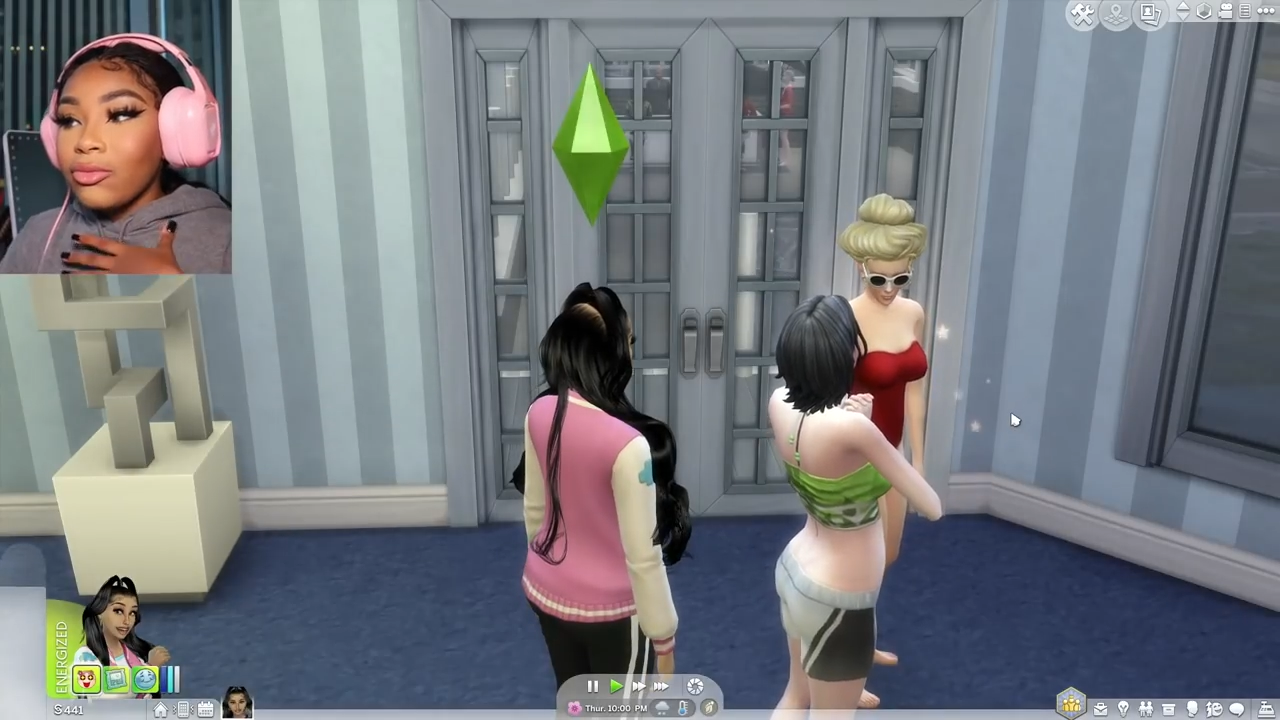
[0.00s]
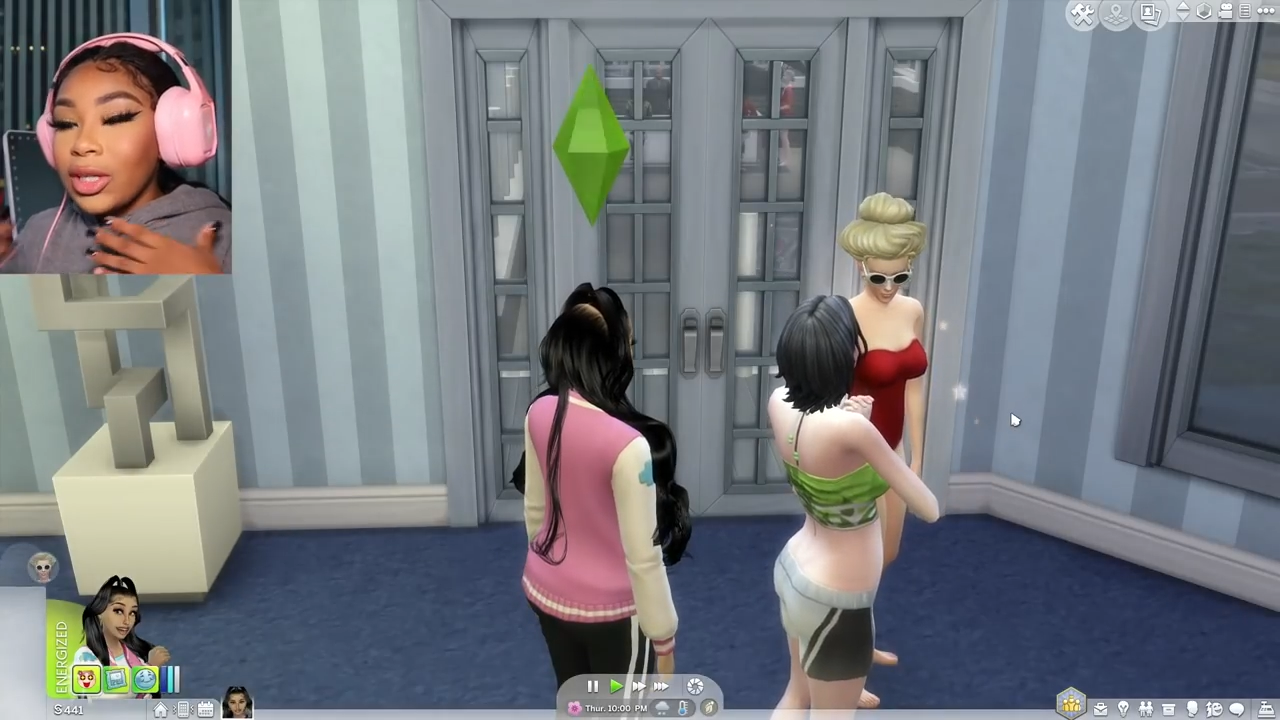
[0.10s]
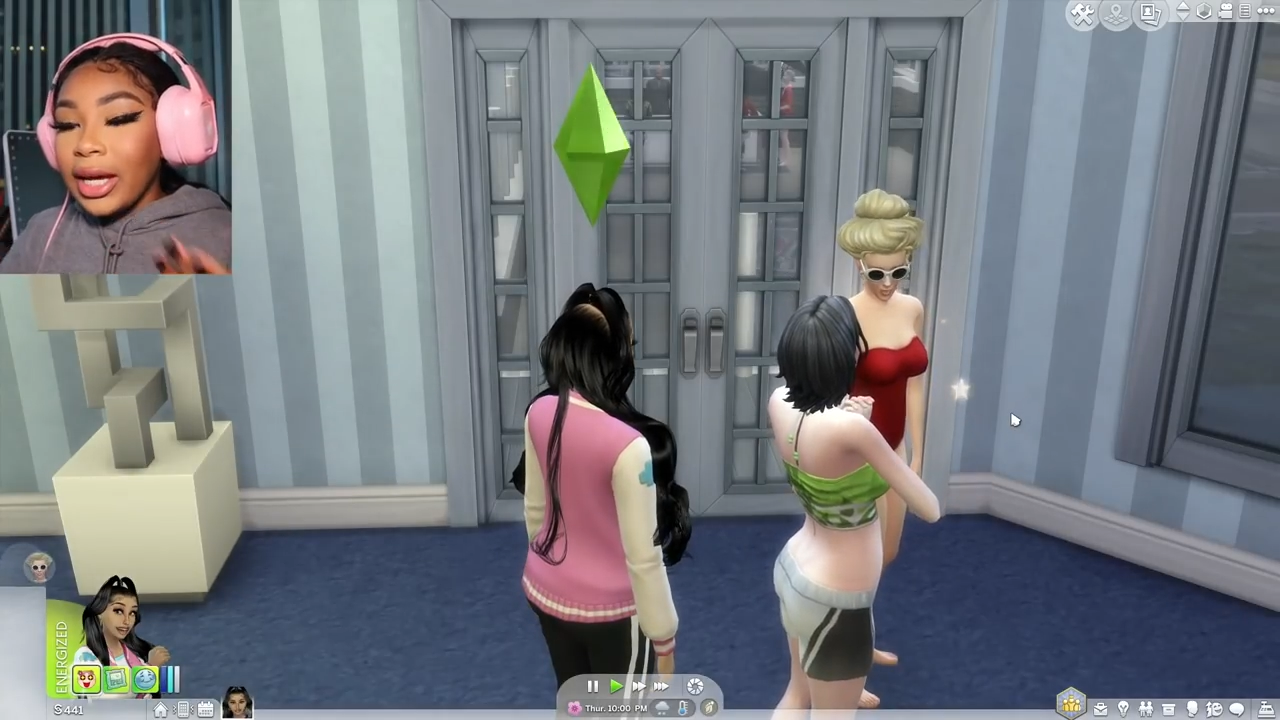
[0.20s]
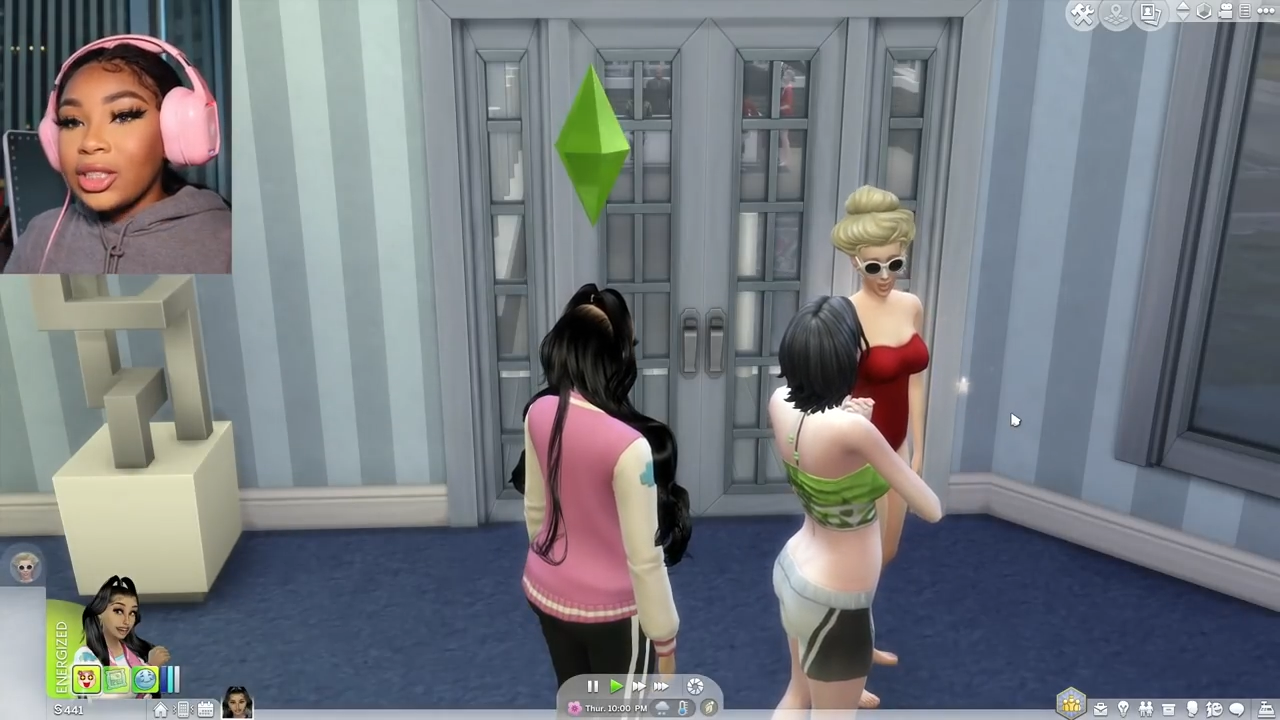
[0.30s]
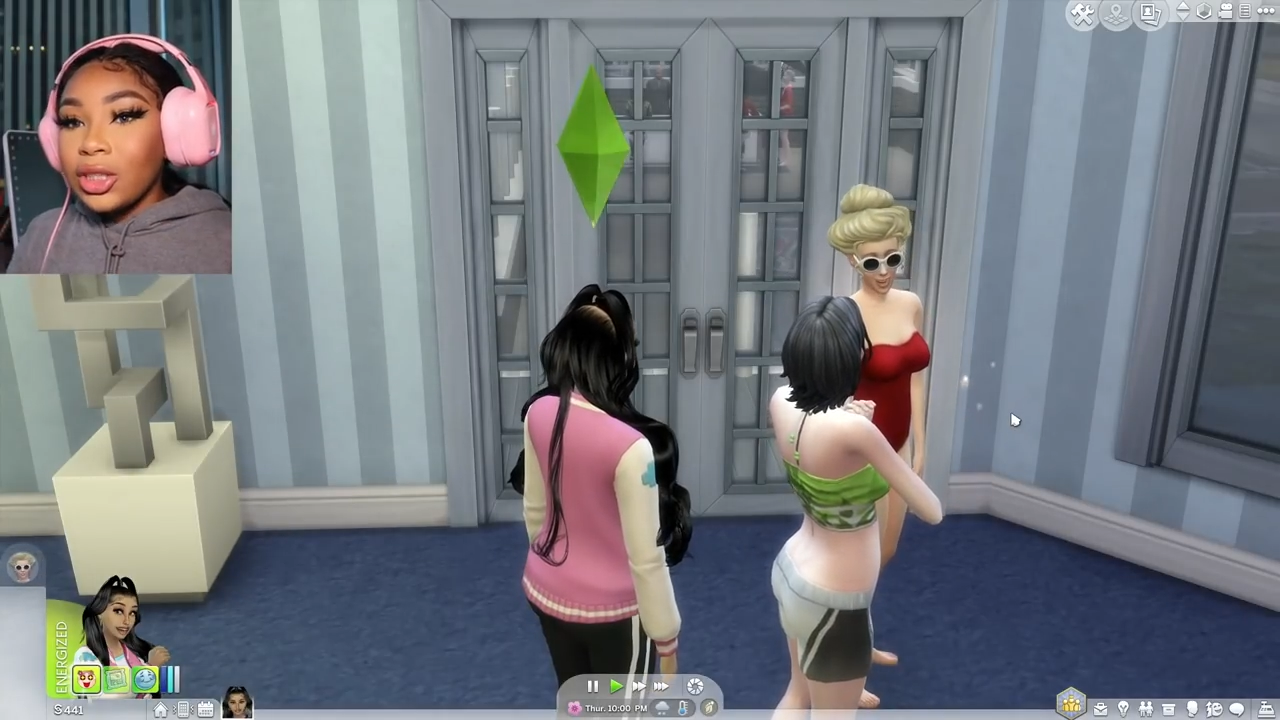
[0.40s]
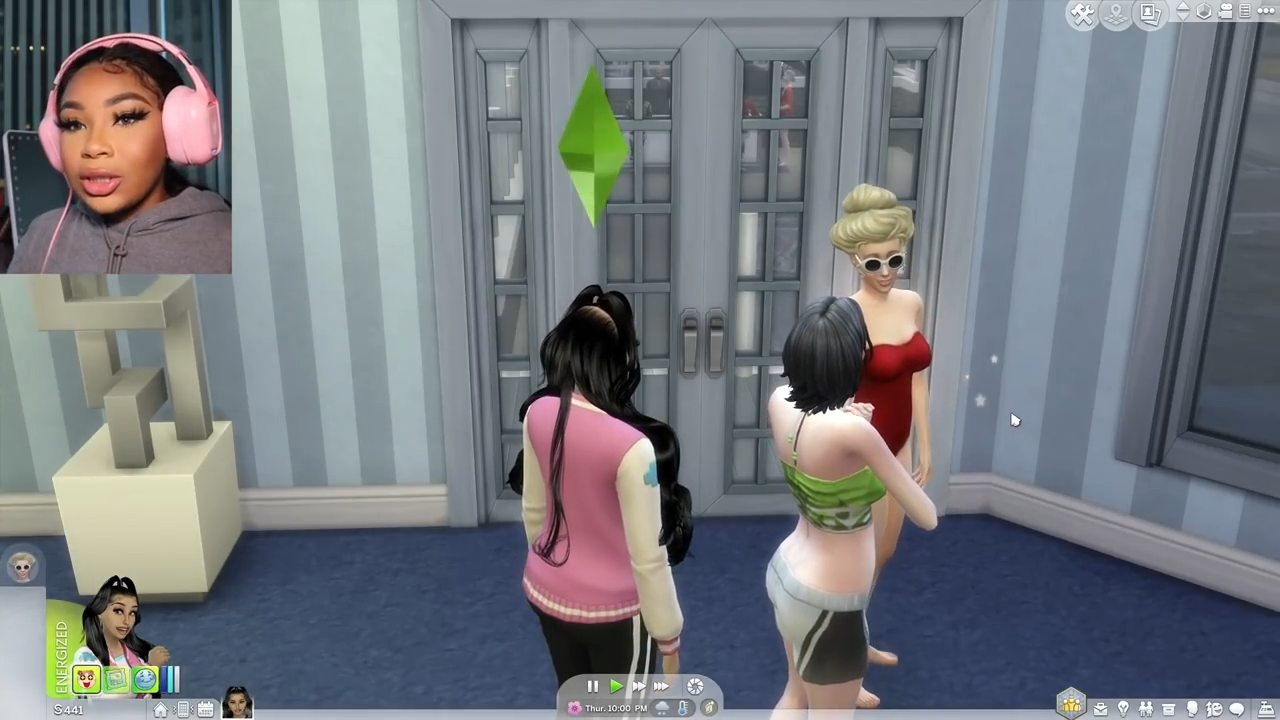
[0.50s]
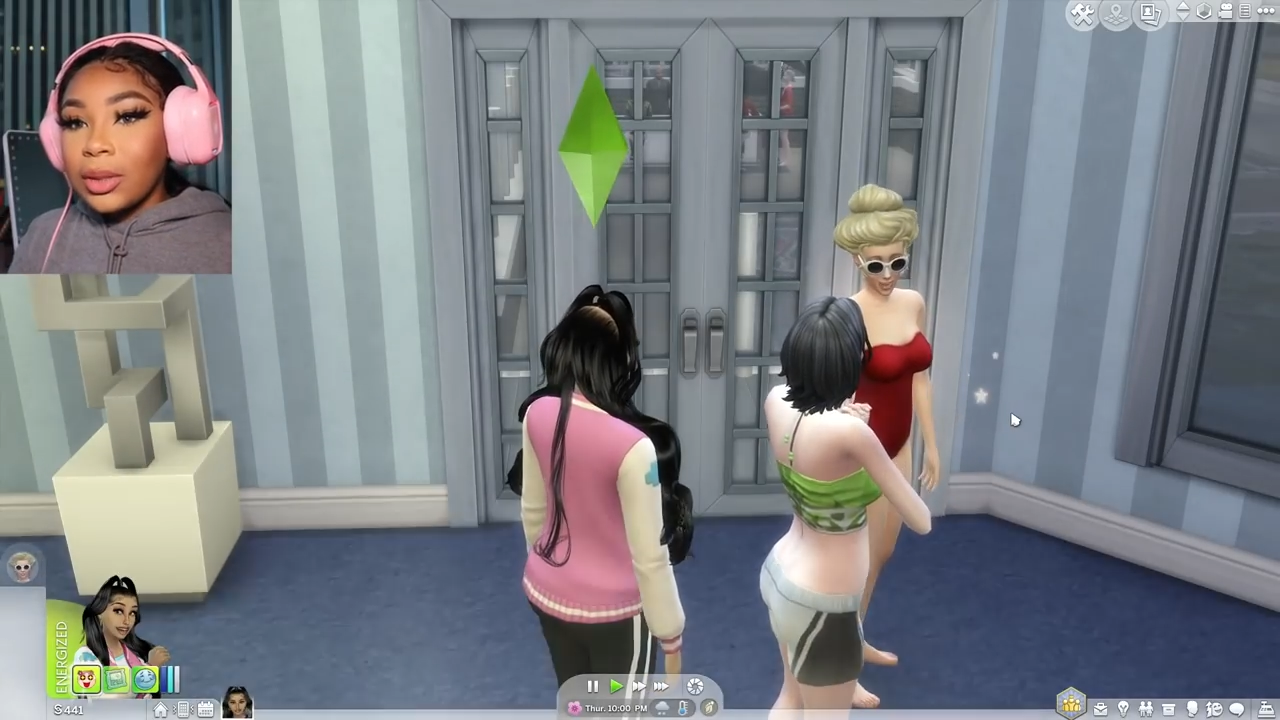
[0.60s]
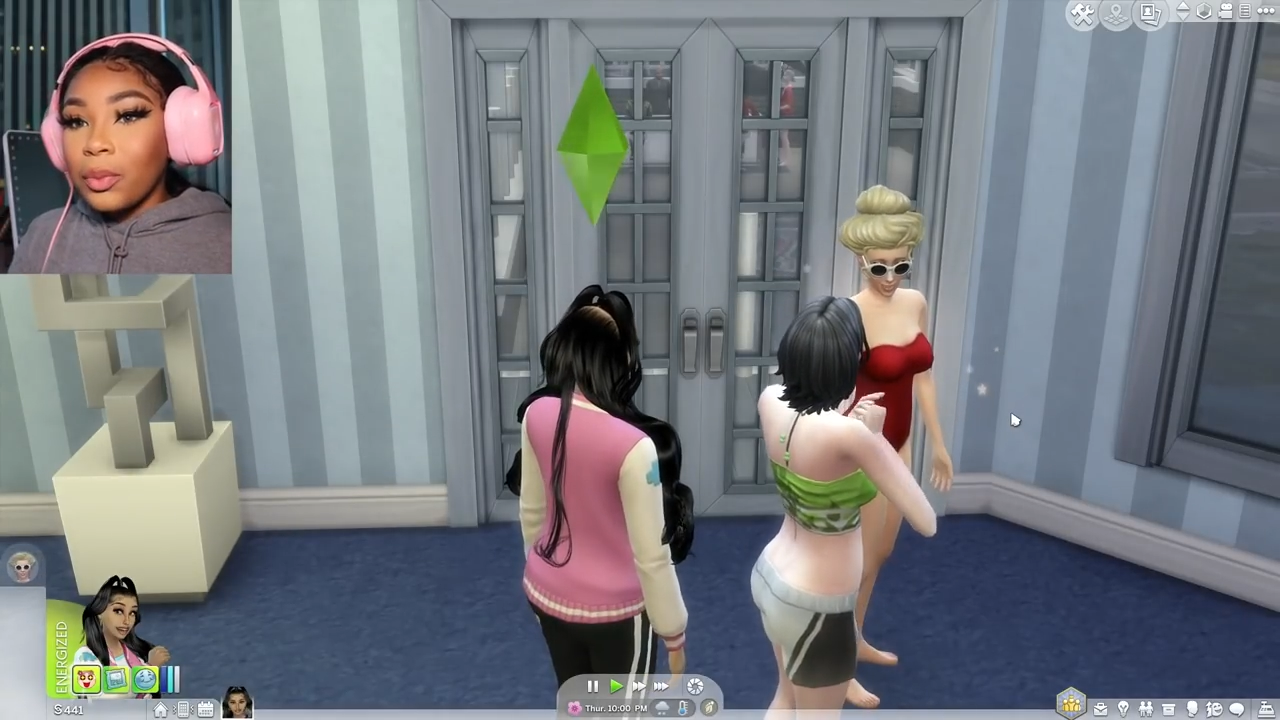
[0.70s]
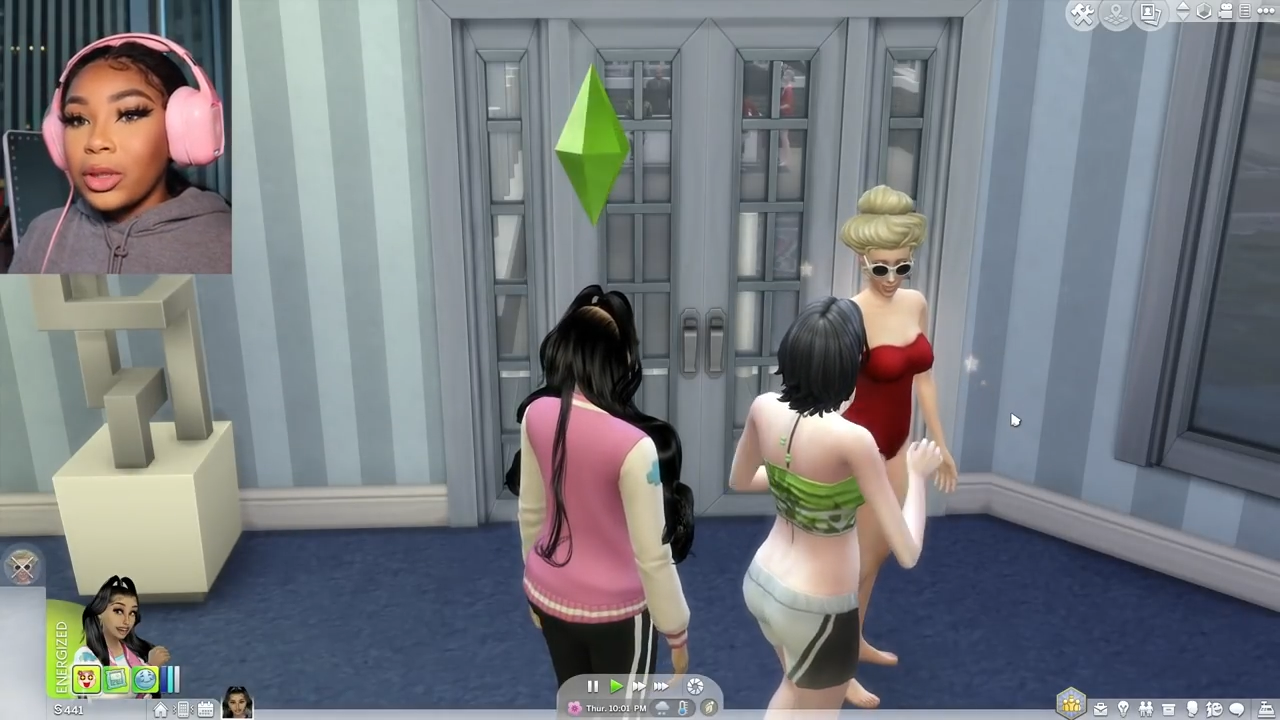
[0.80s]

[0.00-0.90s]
relationship